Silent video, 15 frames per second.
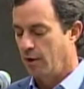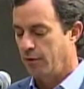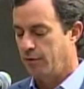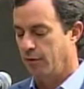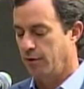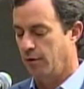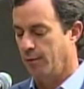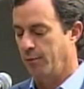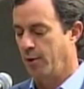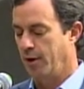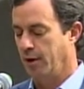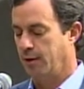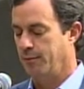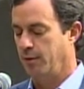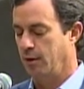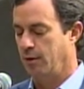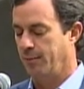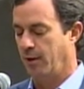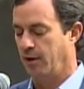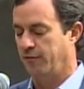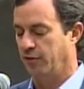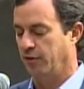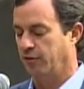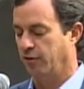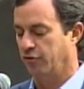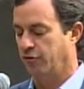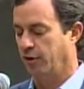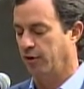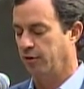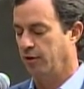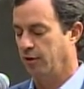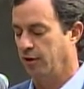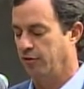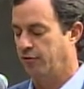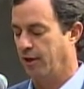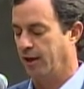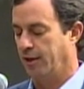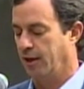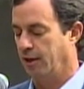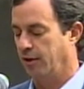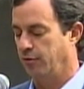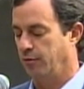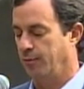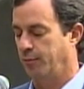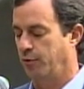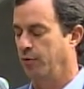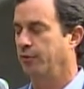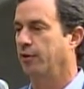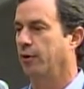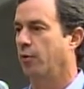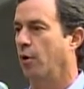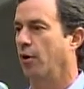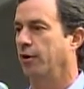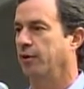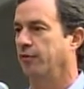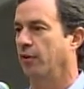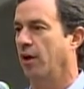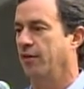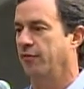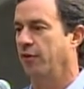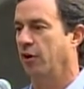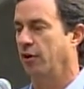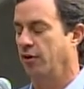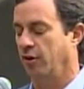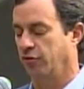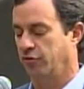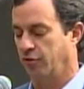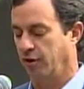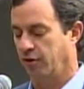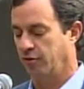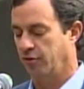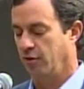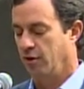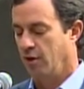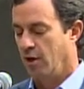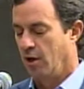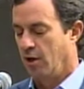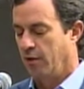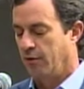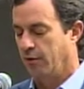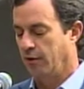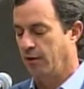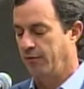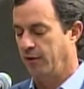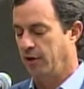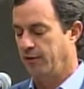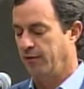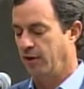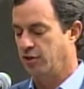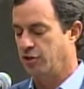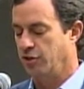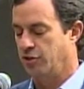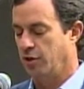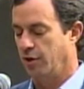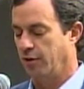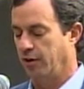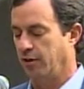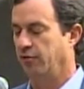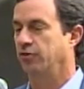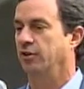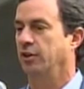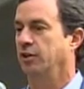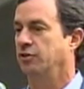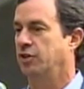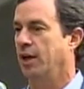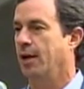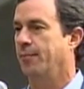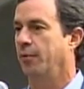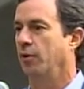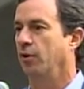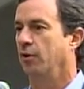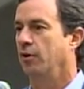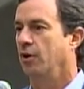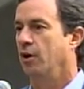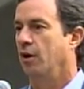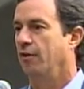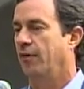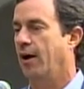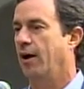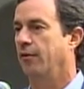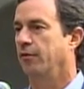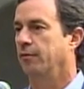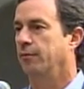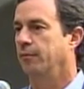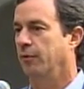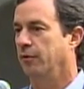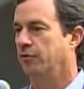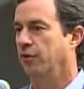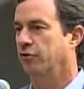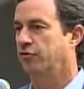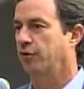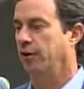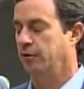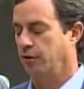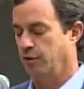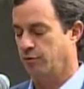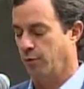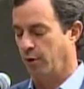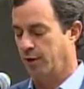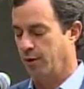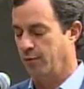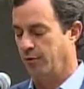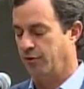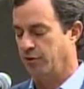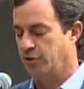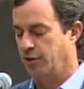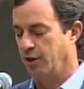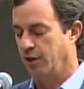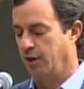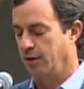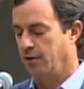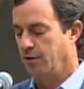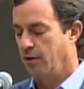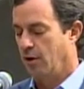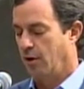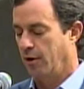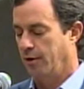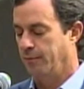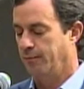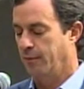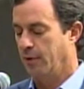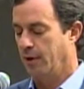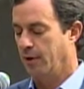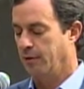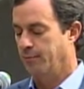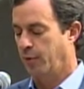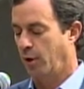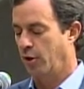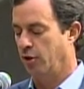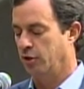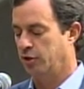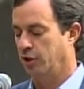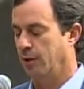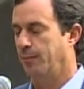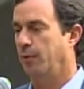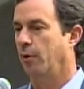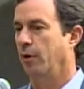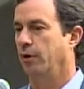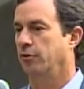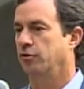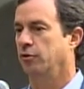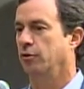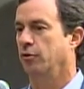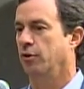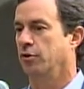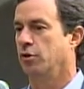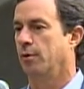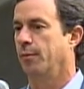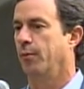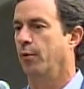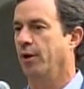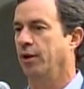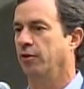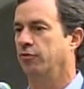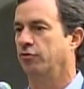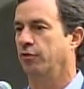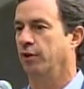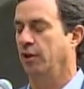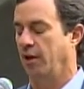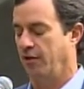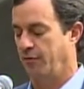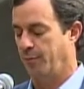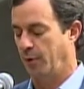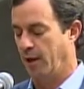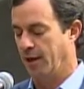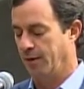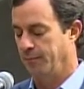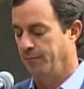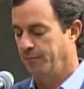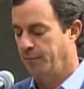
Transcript: The Yerba Buena Community Benefit District is dedicated to improving the quality of life in our district. The Living Innovation Zone is an example of how the district is working with the city in partnership on the Yerba Buena Street Life Plan.